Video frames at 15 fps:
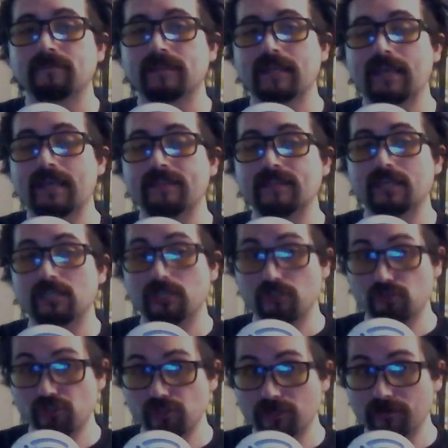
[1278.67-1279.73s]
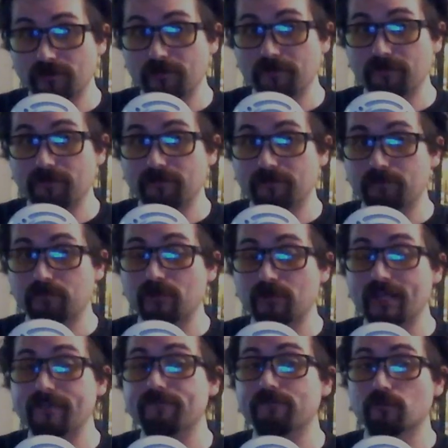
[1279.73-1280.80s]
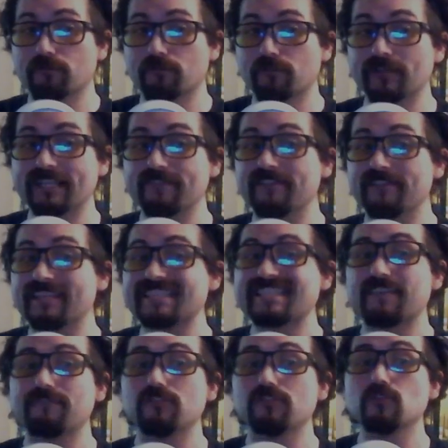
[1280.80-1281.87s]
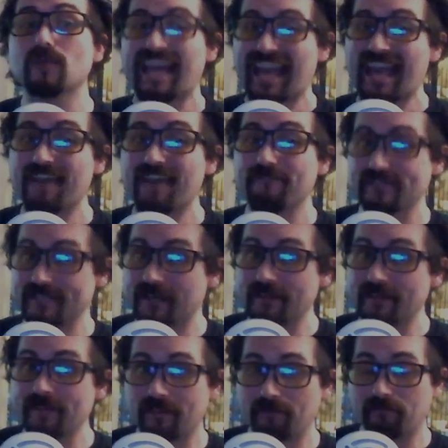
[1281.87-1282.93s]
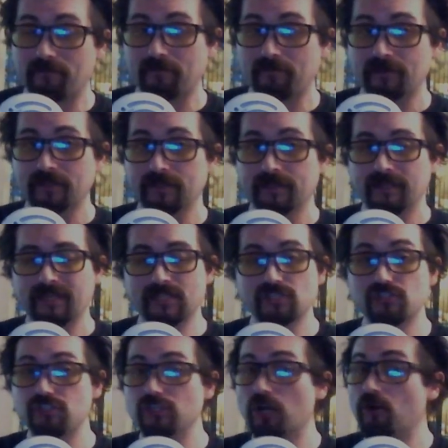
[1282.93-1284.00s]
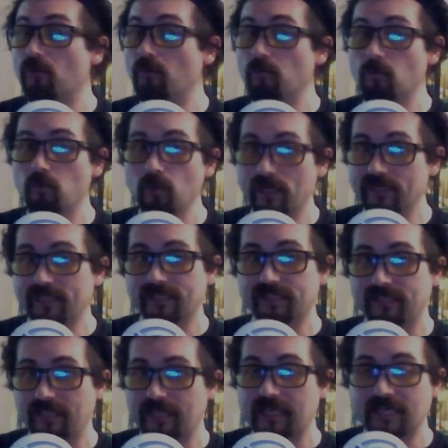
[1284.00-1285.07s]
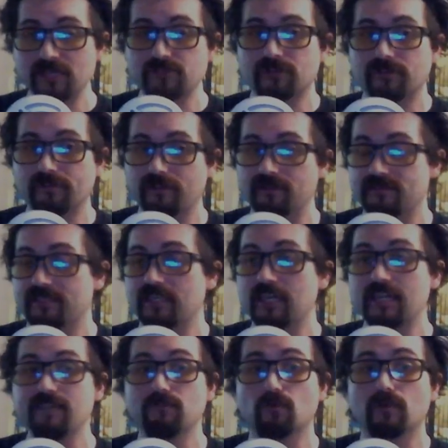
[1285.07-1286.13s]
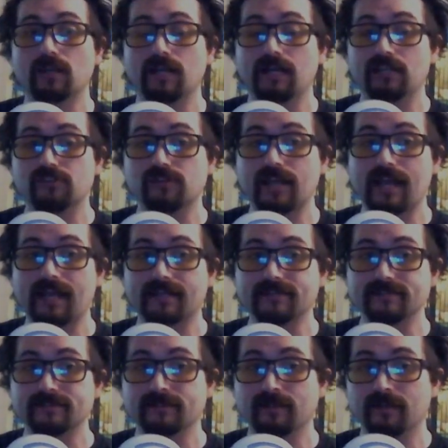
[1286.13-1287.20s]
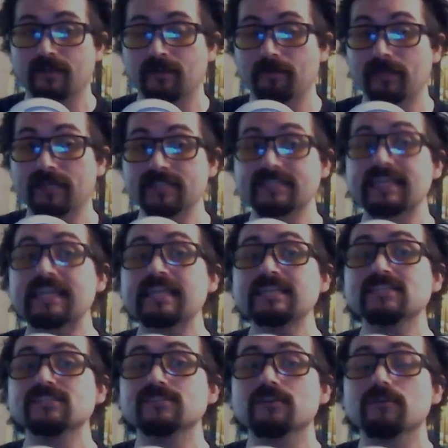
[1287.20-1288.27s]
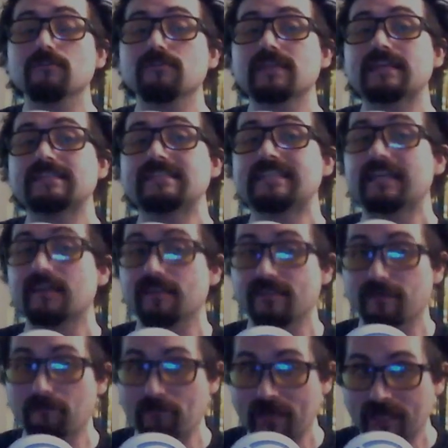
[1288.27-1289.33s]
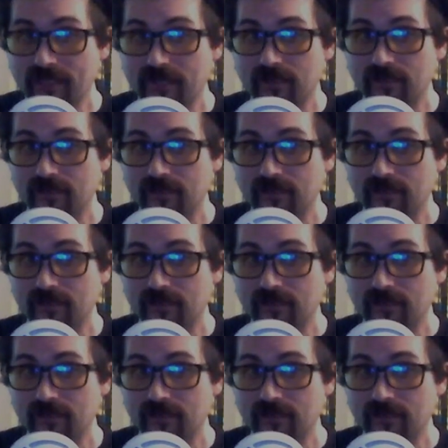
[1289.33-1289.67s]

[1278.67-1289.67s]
and that you should pray for forgiveness if you have done them, and don't willingly enter those evil contracts. Because he so that diggeth the pit,